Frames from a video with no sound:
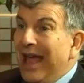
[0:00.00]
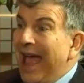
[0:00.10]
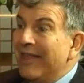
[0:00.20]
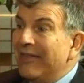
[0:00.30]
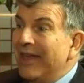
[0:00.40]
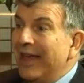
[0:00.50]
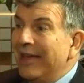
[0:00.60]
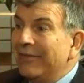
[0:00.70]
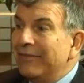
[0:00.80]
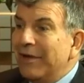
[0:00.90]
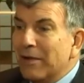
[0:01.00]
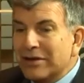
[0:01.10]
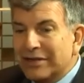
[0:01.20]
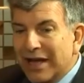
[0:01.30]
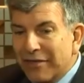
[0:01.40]
and they very
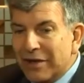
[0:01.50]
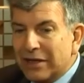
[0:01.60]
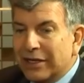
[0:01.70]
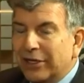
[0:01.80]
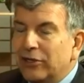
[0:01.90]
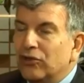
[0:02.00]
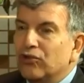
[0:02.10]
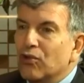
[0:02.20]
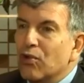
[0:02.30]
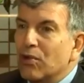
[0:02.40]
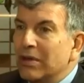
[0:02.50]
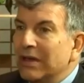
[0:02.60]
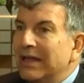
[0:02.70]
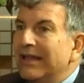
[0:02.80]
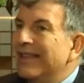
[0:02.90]
definitely
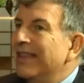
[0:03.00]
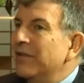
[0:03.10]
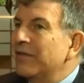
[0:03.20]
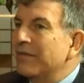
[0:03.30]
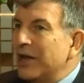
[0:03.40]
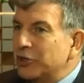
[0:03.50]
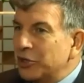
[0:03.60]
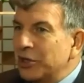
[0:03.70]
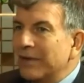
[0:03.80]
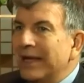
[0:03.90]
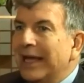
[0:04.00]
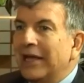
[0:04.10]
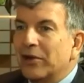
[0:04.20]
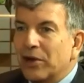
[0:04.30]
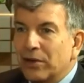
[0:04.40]
control the information coming
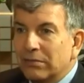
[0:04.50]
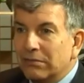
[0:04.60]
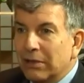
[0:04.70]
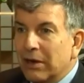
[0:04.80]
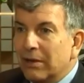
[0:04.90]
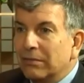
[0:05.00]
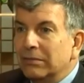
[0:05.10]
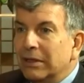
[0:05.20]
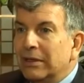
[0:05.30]
in or, you know,